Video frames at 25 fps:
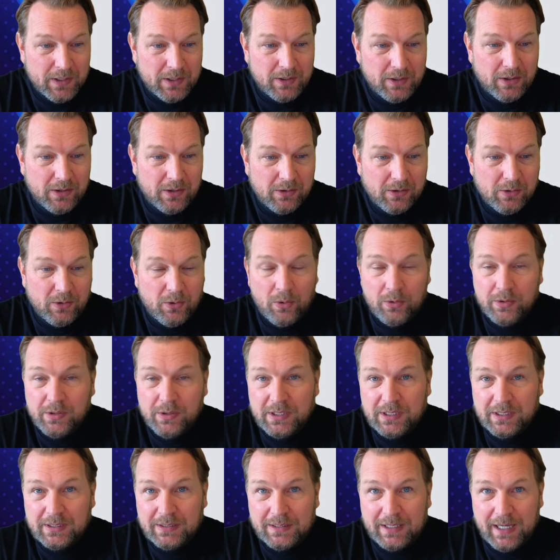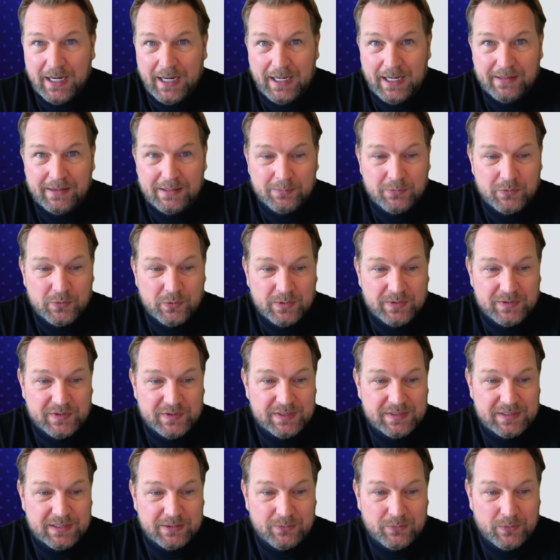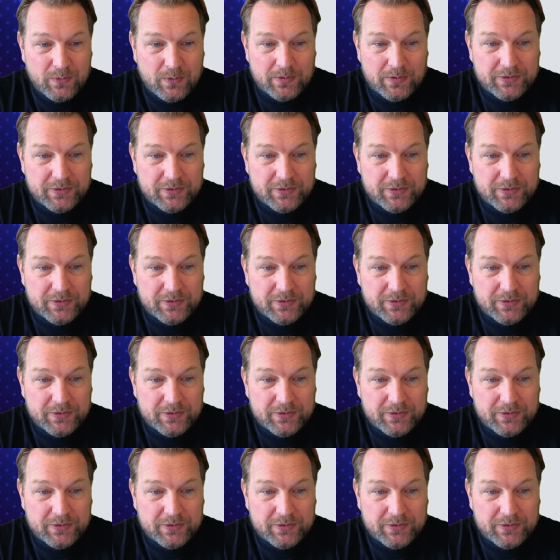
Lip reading: or you can add them to existing folders.